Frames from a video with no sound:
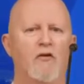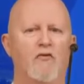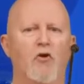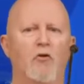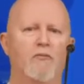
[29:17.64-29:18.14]

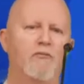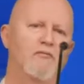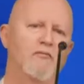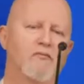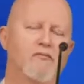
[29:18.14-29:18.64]
So
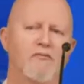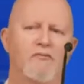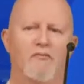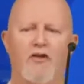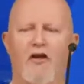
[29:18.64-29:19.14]

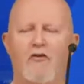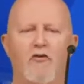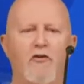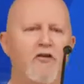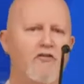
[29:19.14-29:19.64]
the
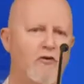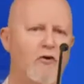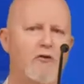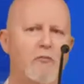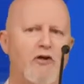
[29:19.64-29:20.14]
answer is it
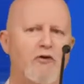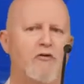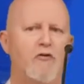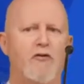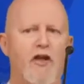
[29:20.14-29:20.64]
all depends
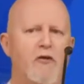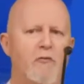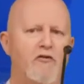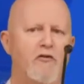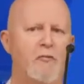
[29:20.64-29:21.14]
on your
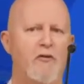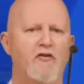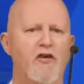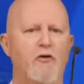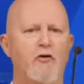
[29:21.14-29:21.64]
database. It
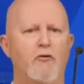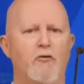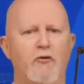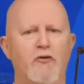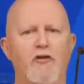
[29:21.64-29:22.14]
depends how your
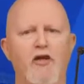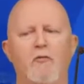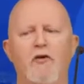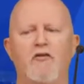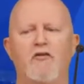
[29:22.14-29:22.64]

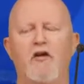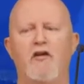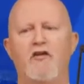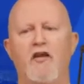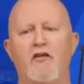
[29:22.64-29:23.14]
database is
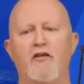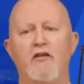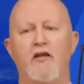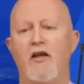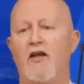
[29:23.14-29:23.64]

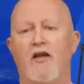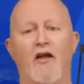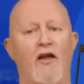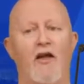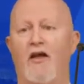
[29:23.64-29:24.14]
architected.
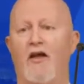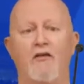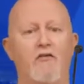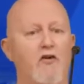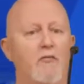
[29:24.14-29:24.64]

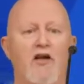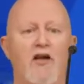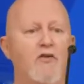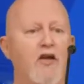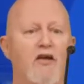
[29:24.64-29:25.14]
And
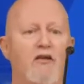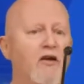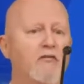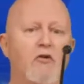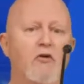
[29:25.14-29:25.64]
sometimes, yeah, you
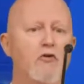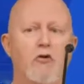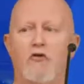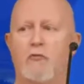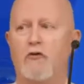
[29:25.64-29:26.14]
have no
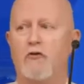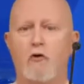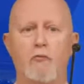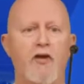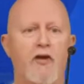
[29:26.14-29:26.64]
choice but
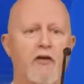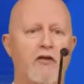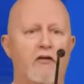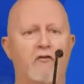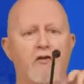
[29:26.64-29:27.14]
go pick
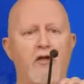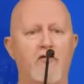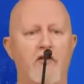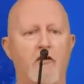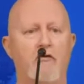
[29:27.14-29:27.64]

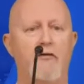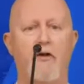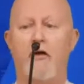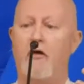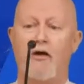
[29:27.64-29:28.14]
things here and
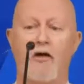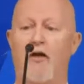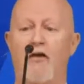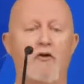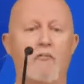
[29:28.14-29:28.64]
there
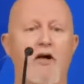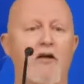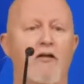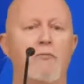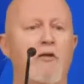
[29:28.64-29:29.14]
and
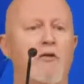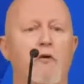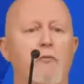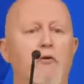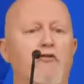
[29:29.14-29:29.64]
combine them in the
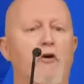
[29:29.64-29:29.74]
report.